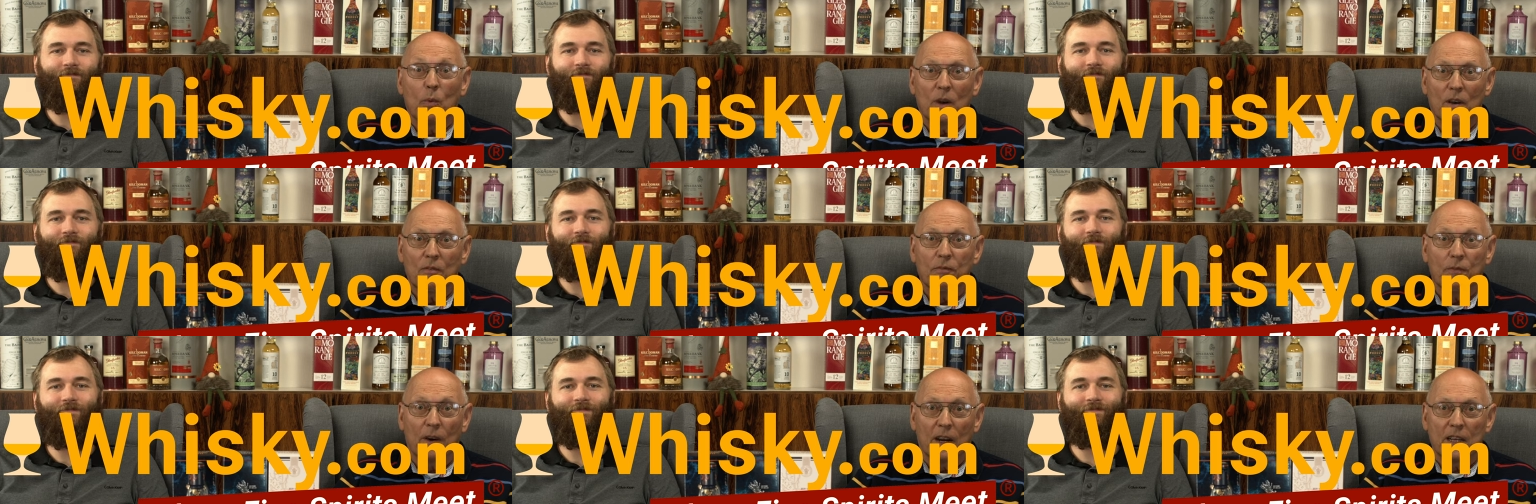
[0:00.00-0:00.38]

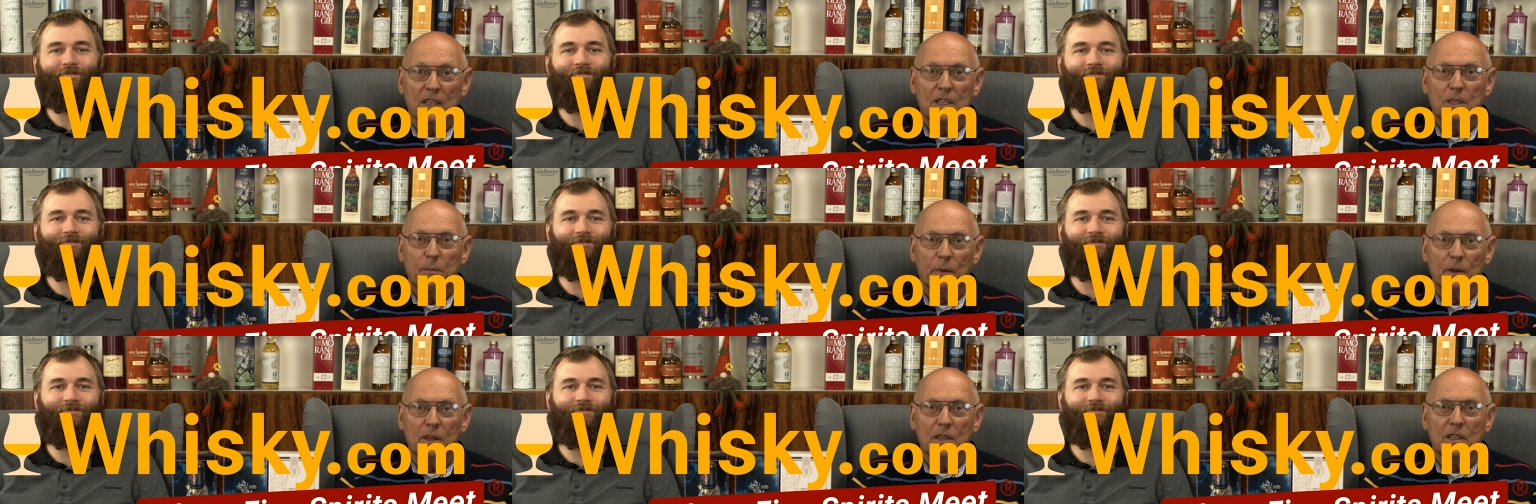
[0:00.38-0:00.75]
Speaker 1: where
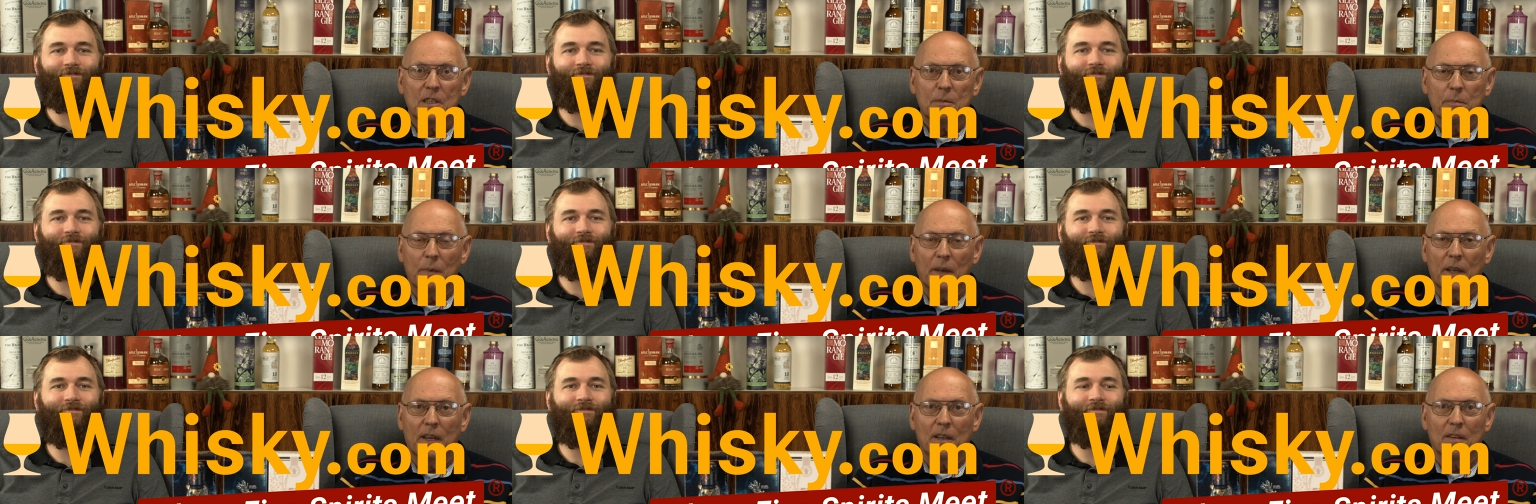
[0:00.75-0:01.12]
fine
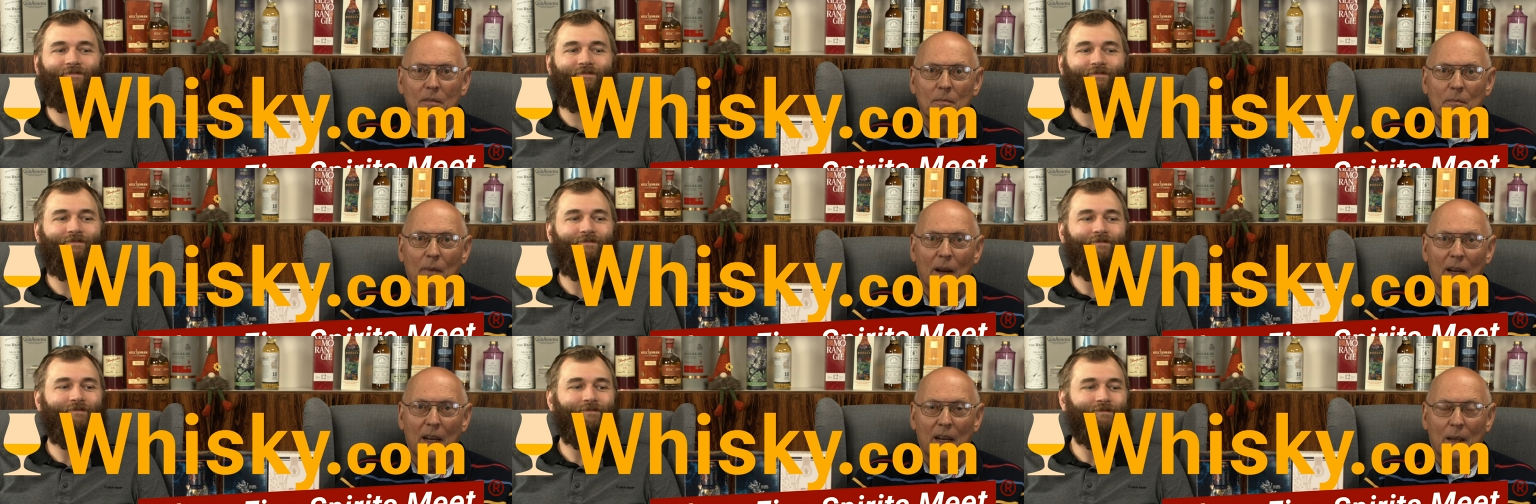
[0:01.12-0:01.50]
spirits meet.
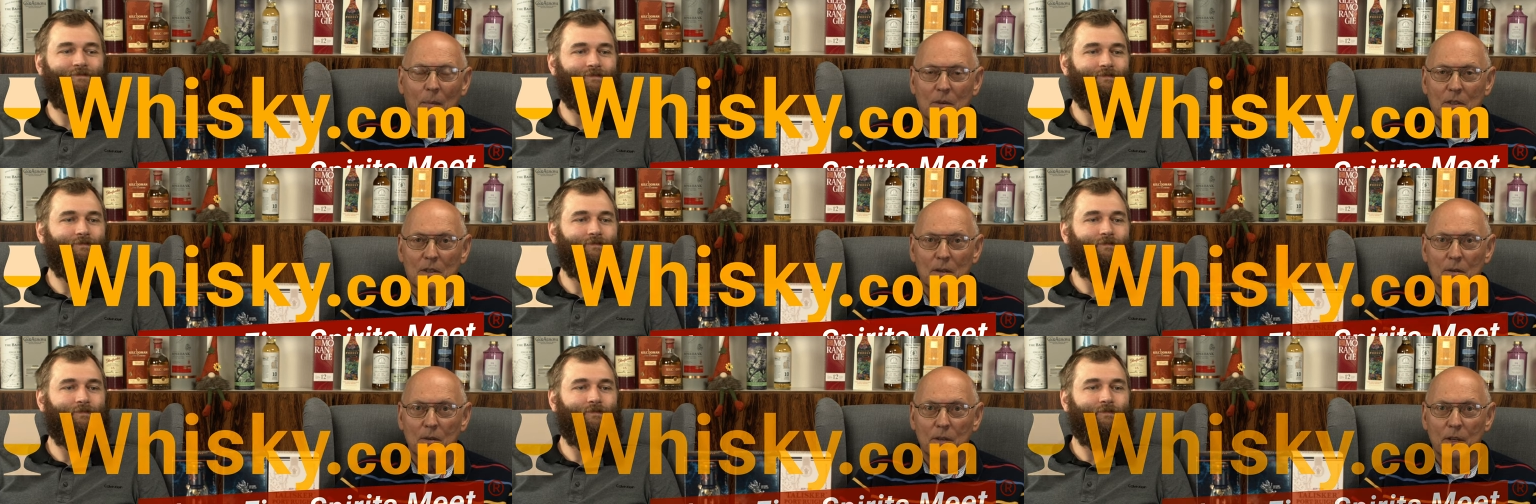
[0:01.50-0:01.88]
My
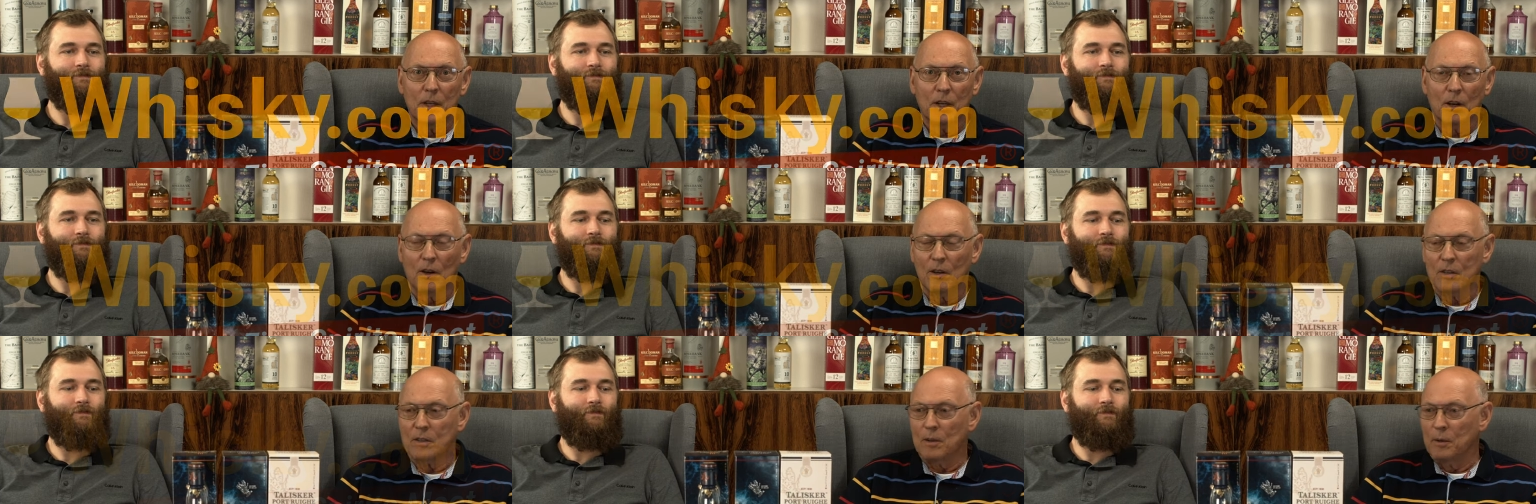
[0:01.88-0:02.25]
name is
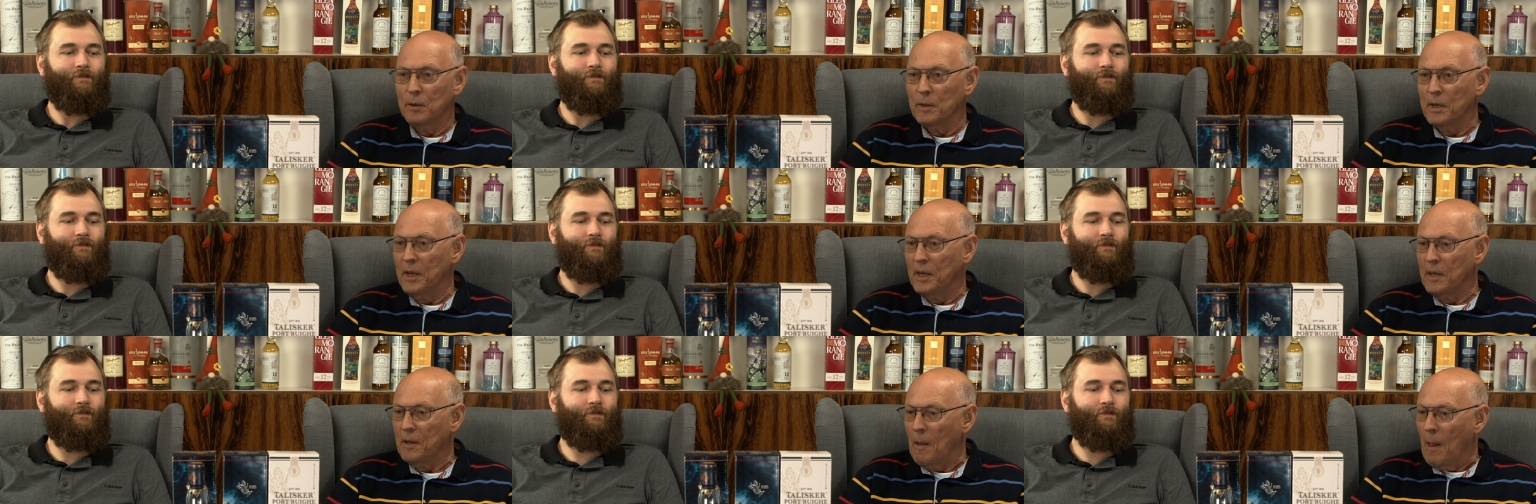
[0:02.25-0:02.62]
Lüning, Horst
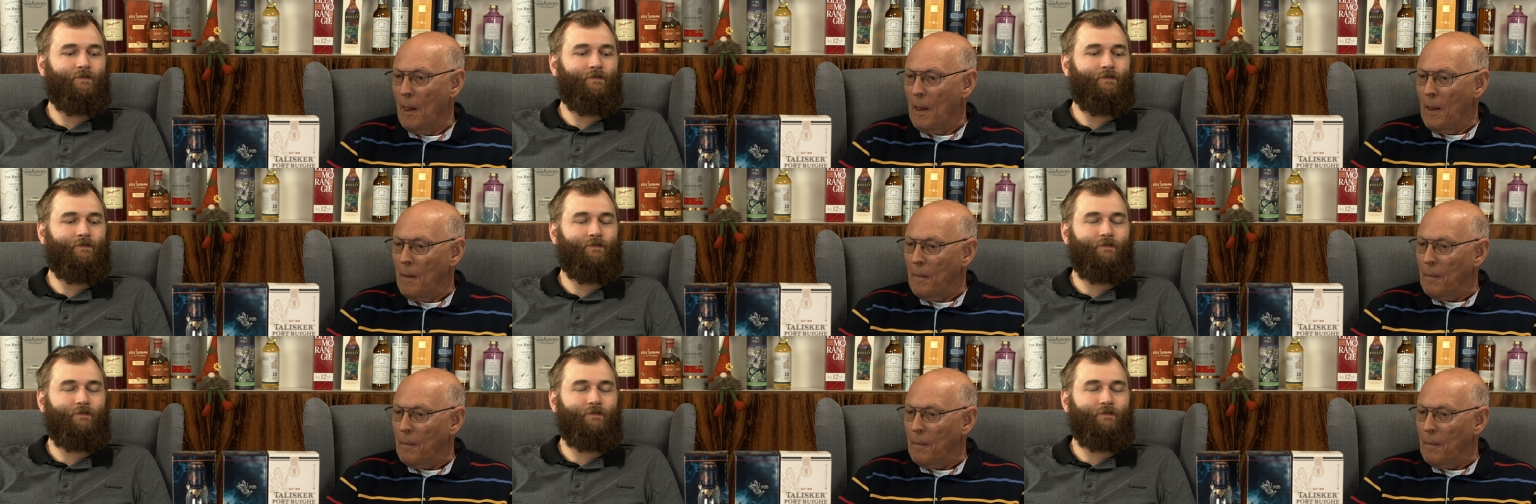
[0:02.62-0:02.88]
Lüning,